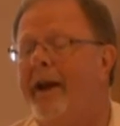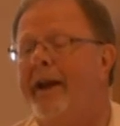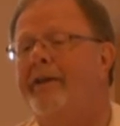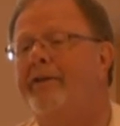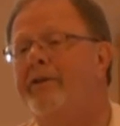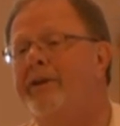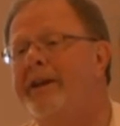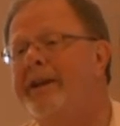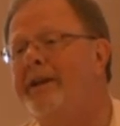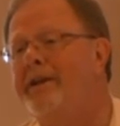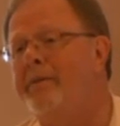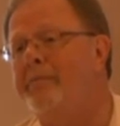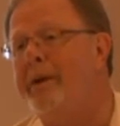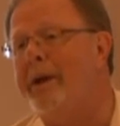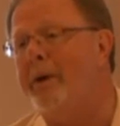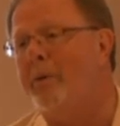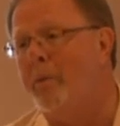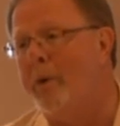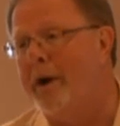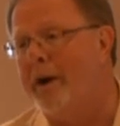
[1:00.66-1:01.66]
and you need to
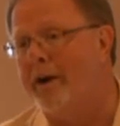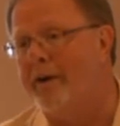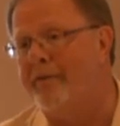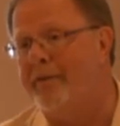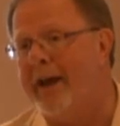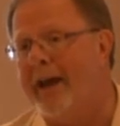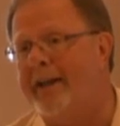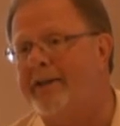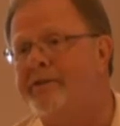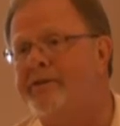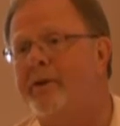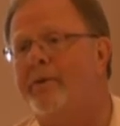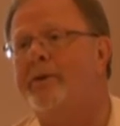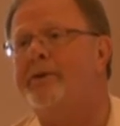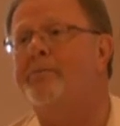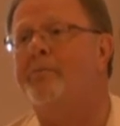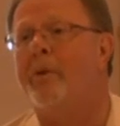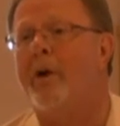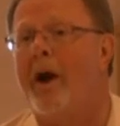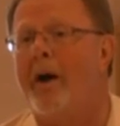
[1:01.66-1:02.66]
be aware of that. So
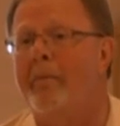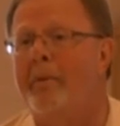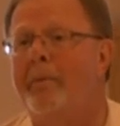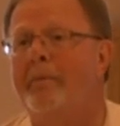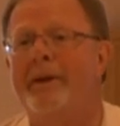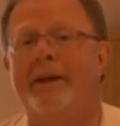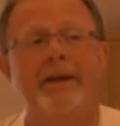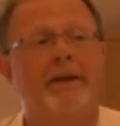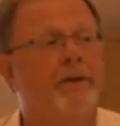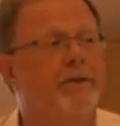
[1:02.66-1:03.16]
it's probably